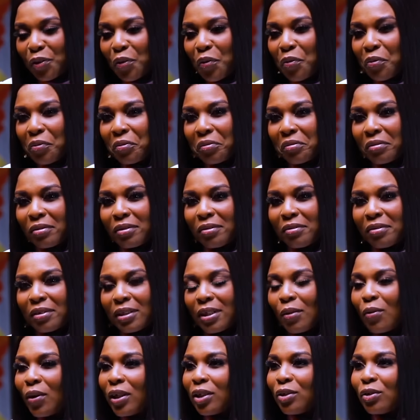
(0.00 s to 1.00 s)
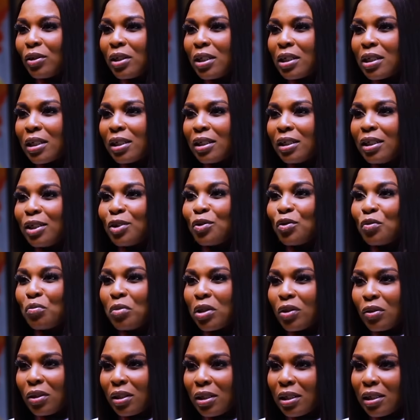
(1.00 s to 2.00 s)
So they went to Italy, they
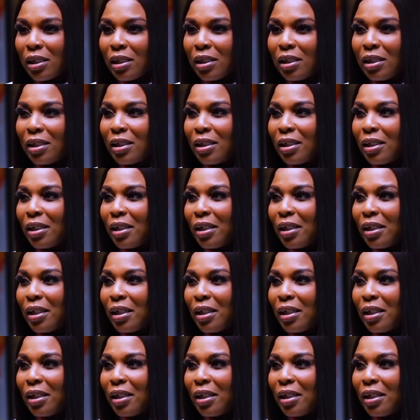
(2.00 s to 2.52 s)
took me to Italy.